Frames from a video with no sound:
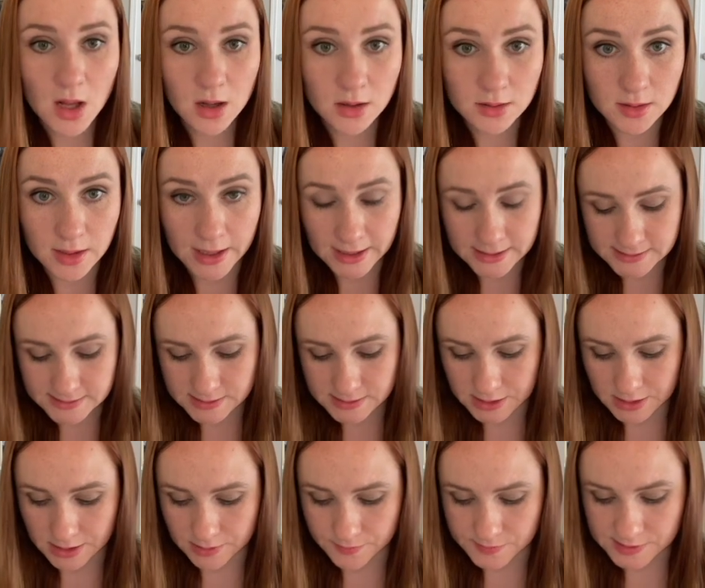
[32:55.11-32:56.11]

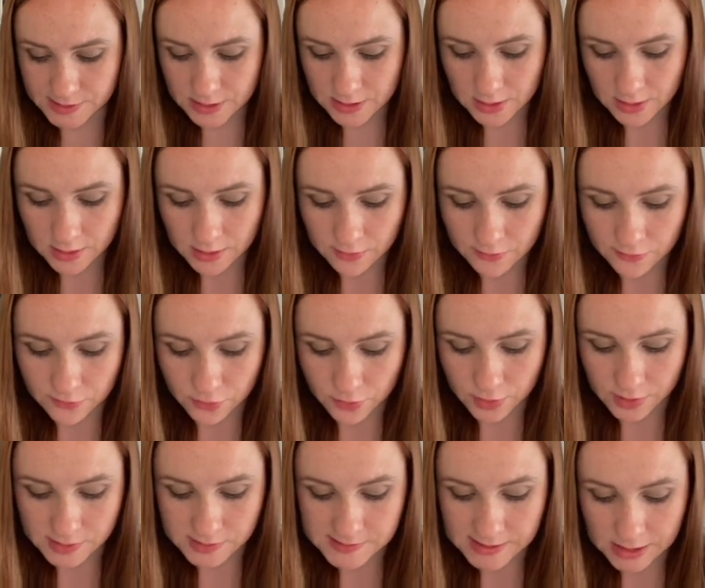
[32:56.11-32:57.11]
last names,
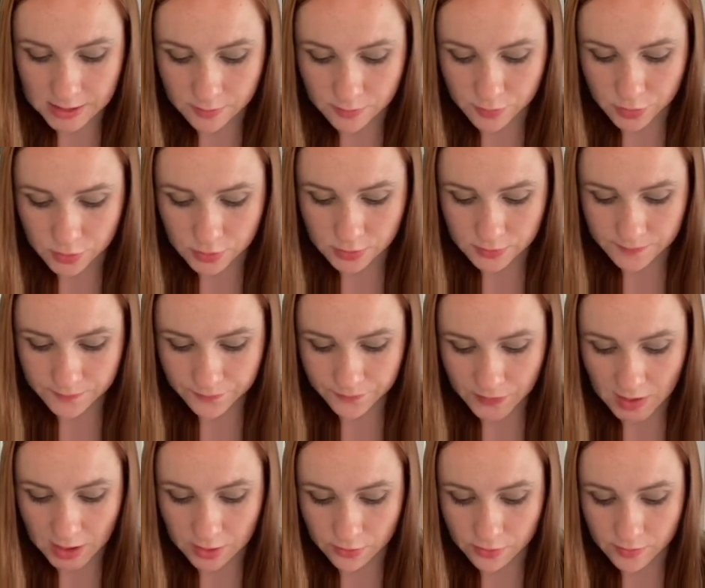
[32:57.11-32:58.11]
for example,
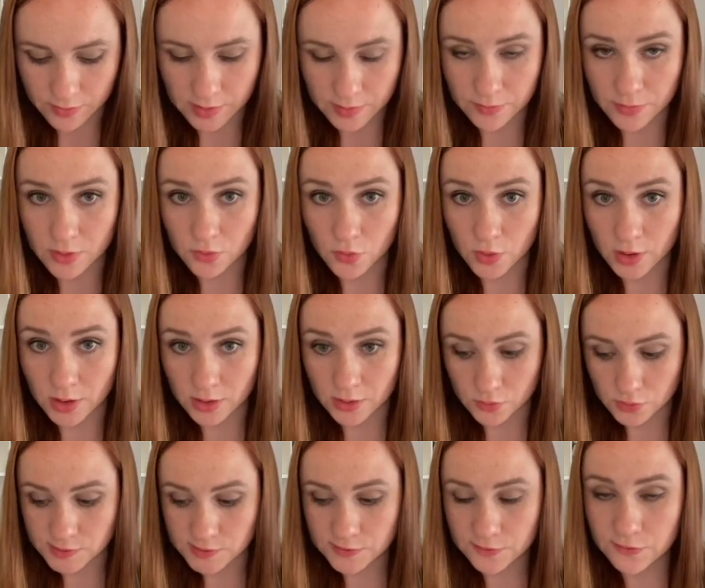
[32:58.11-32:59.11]
I remember when I
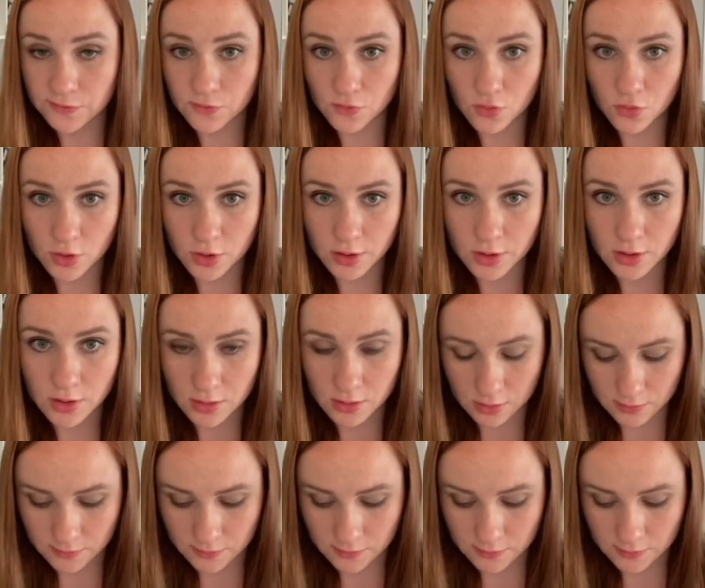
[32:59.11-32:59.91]
was 4